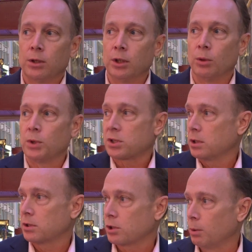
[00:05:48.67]
you know, we
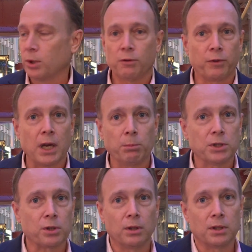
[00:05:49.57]
see so many
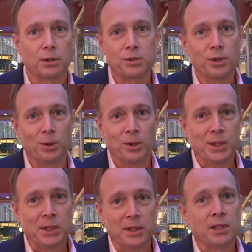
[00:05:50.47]
families on here too. Yeah.